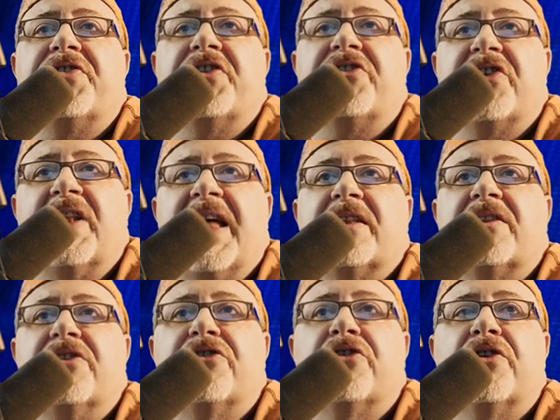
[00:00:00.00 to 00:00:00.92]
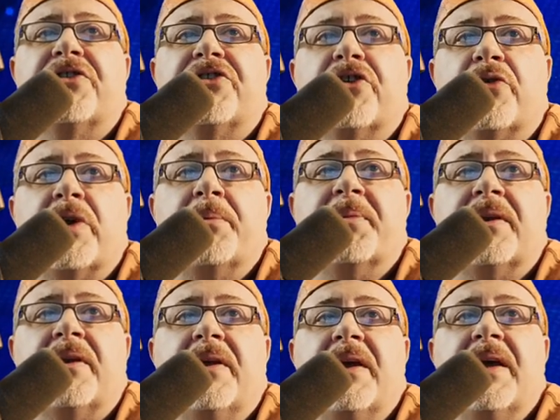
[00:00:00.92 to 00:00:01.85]
of the Sylectus service
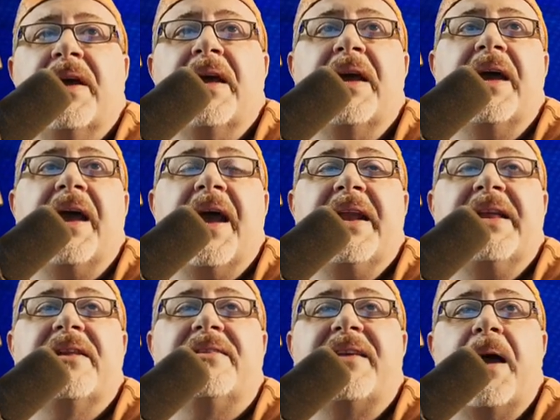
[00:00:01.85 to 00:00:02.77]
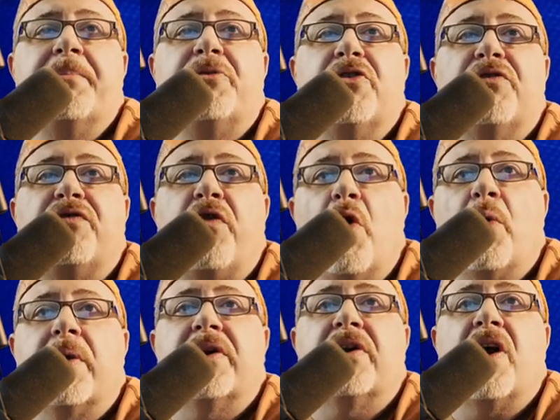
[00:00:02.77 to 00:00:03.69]
agreement. Any attempt to
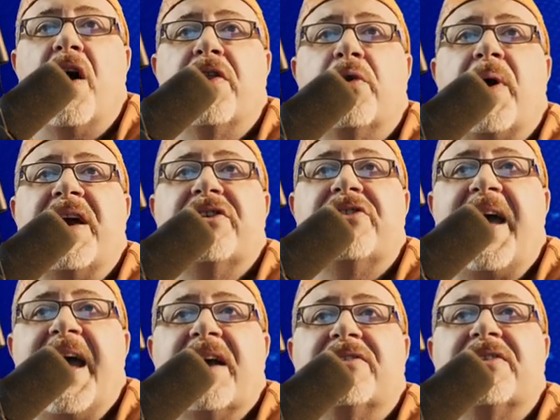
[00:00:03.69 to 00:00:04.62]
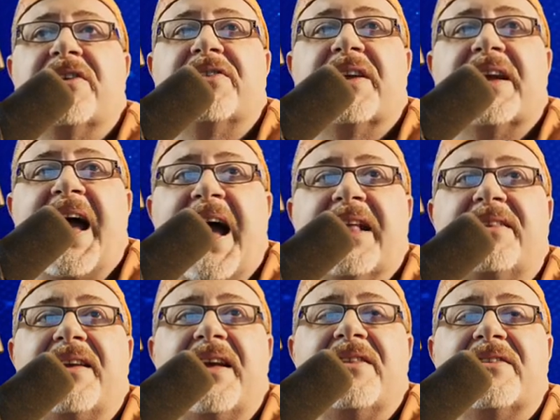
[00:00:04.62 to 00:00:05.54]
forward or otherwise access the
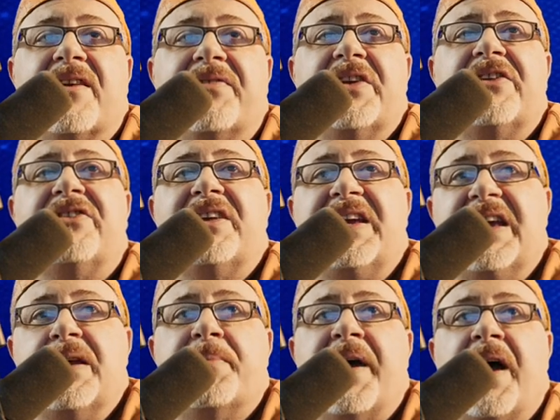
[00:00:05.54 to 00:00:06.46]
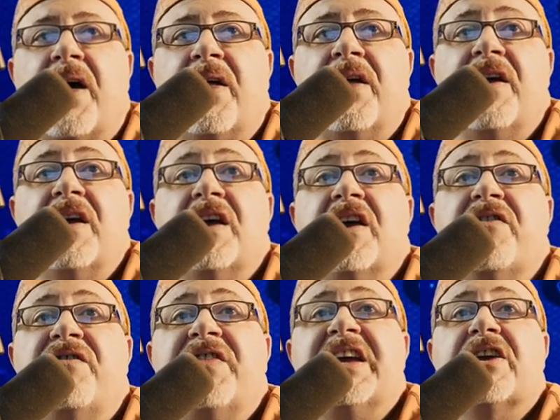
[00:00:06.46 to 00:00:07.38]
contents of this email
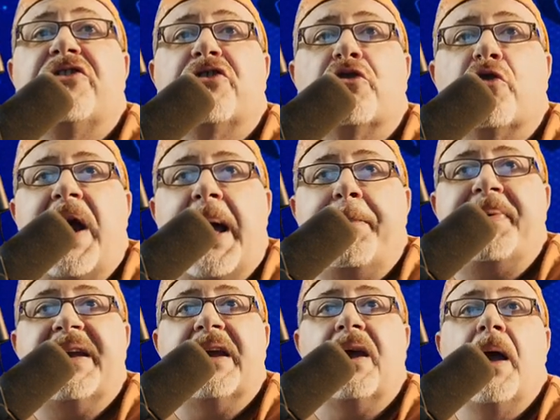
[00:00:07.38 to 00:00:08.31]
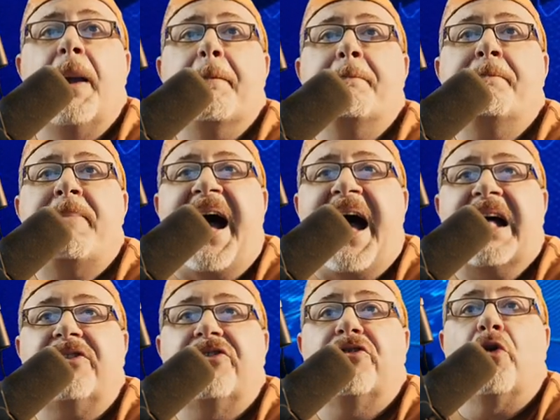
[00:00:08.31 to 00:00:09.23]
via scrapping,
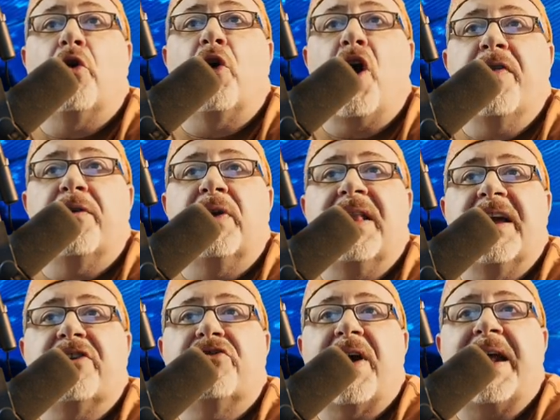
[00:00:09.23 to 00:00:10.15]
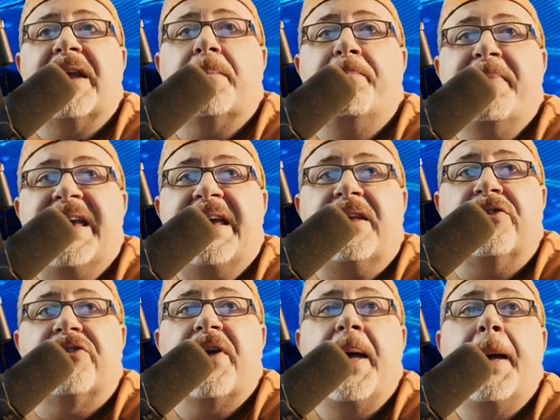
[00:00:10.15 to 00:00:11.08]
bots, or other electronic
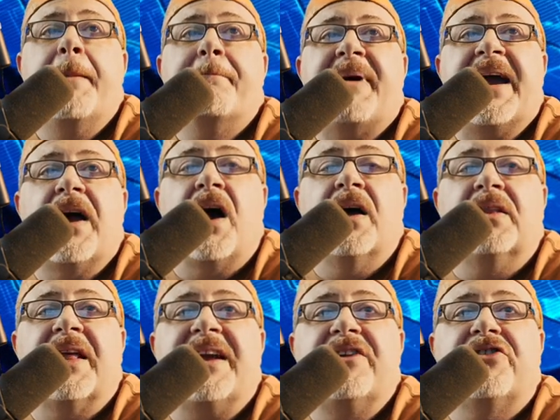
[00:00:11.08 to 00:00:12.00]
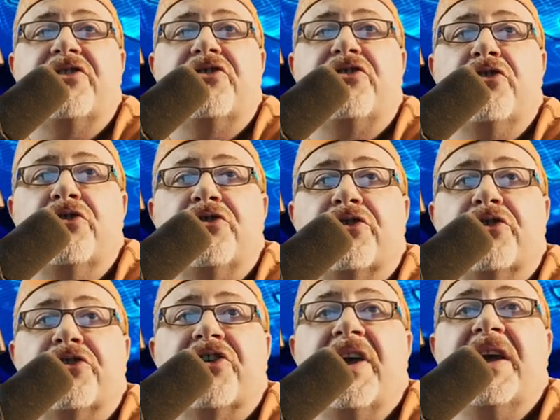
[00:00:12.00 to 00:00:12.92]
means by unlicensed
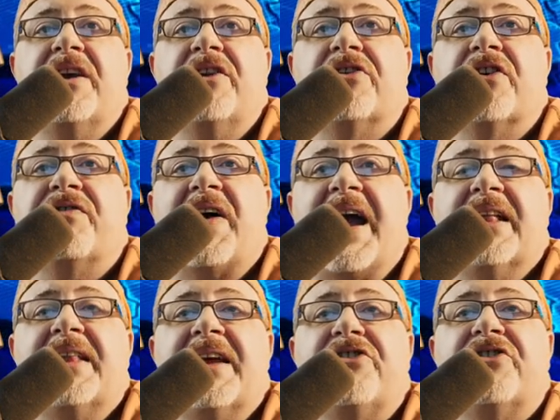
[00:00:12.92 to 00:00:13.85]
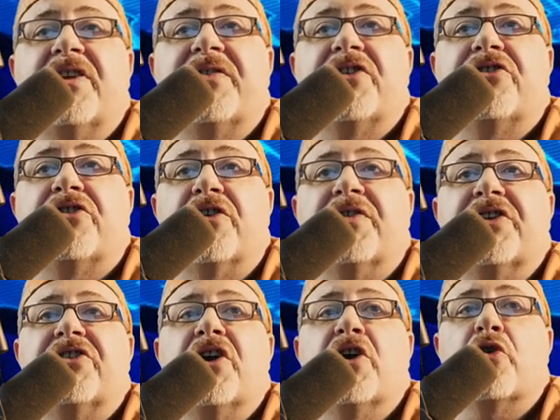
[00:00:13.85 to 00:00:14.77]
users is a violation of the
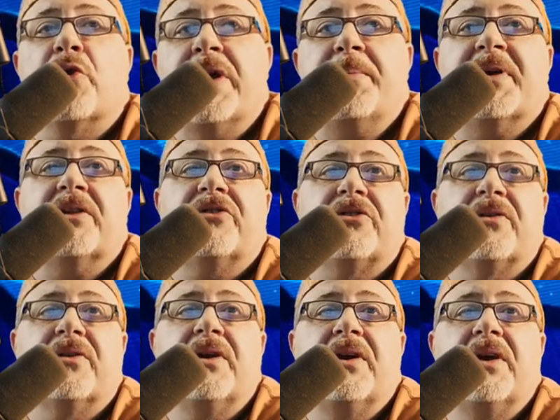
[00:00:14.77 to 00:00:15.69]
service agreement.